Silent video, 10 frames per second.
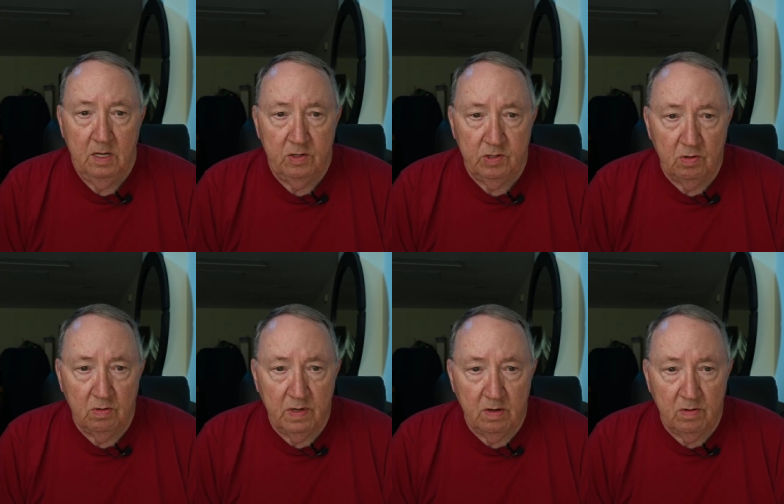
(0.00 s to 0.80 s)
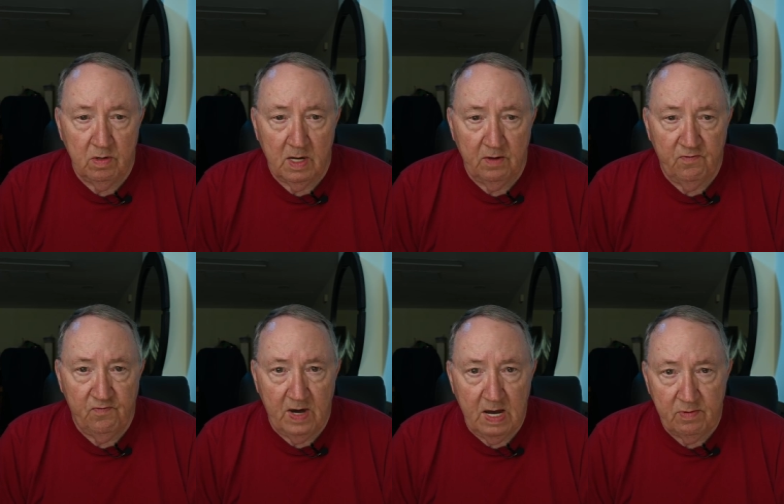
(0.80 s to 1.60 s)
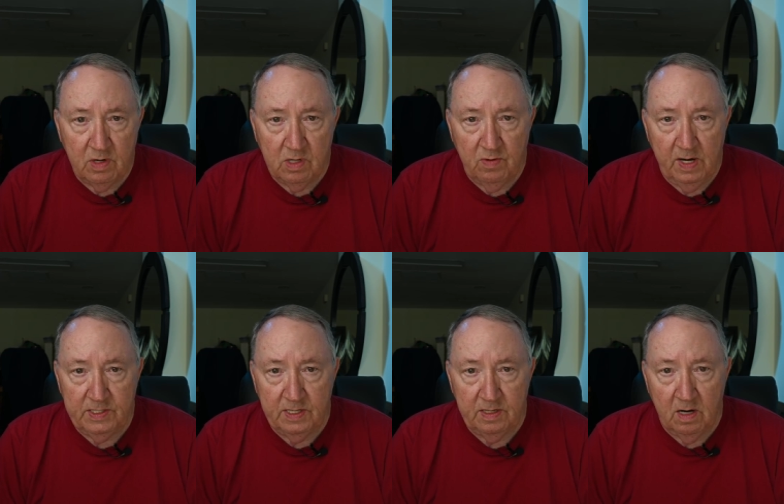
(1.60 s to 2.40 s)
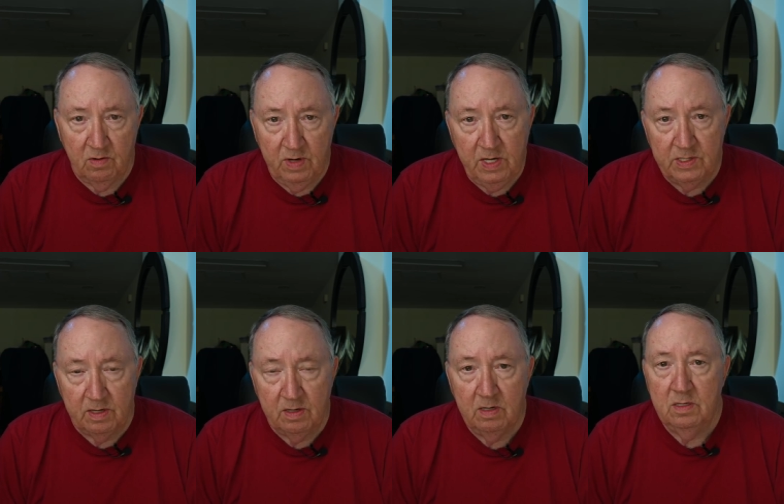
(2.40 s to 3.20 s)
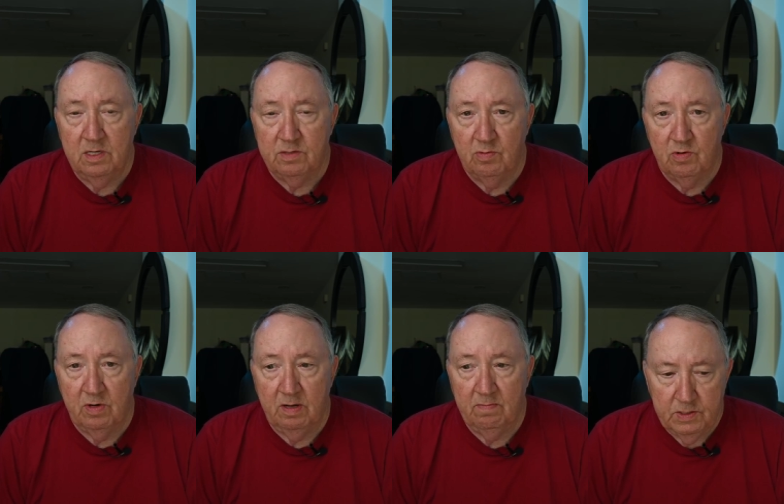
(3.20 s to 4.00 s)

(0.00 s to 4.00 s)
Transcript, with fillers: In total, there were like five earthquakes in our region this morning.